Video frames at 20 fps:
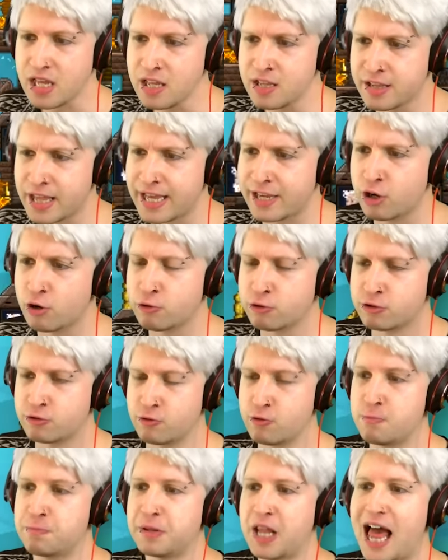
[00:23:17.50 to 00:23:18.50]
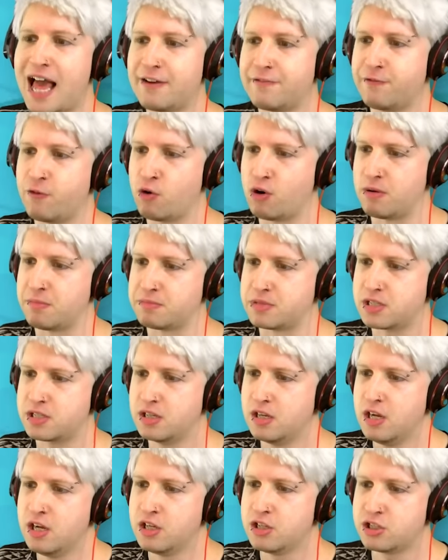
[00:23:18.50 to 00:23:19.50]
they go through
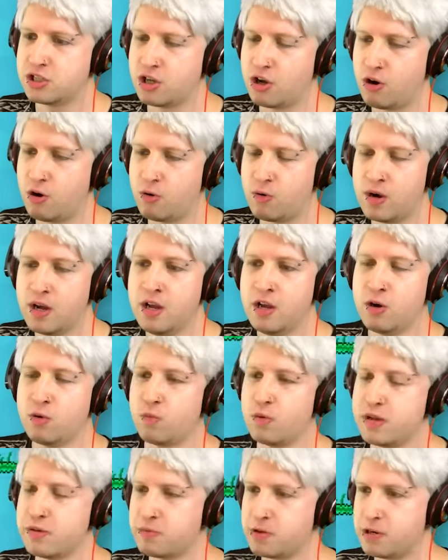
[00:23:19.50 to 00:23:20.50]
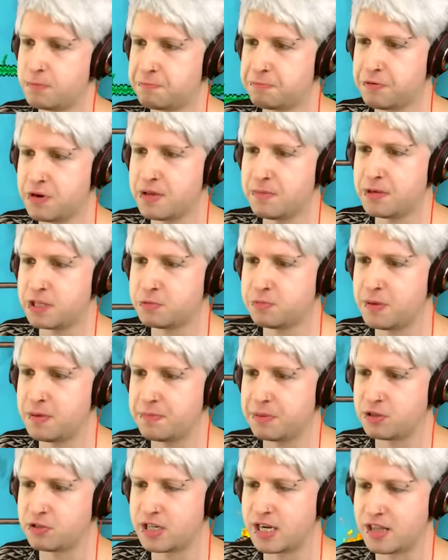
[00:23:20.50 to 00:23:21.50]
platforms. So we would pretty much be
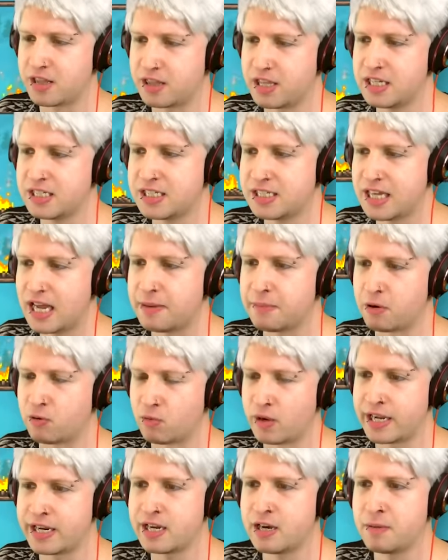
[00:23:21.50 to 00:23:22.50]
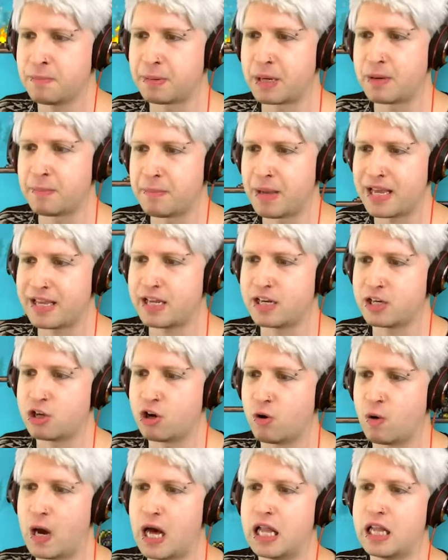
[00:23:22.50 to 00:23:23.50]
building this same arena, but make it
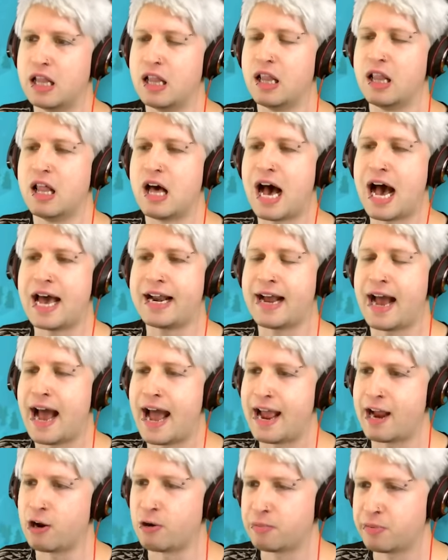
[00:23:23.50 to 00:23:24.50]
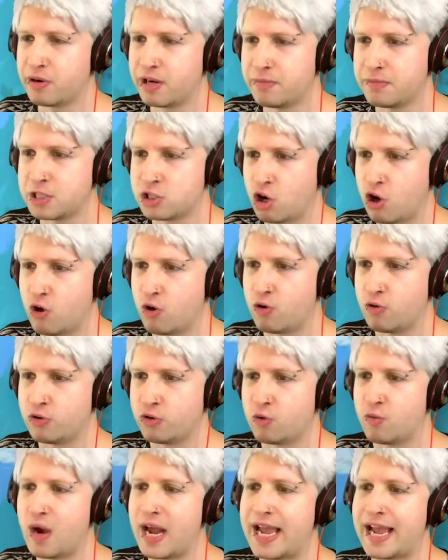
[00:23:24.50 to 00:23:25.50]
go a lot higher. Pretty much all
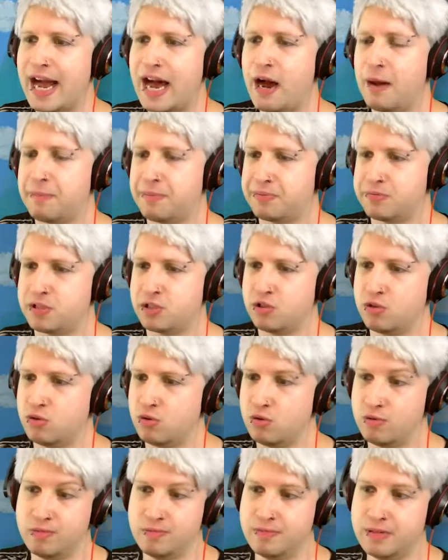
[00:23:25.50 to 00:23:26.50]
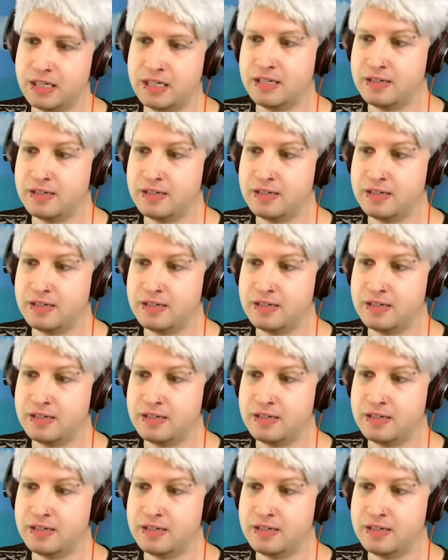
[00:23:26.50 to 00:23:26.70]
the way up to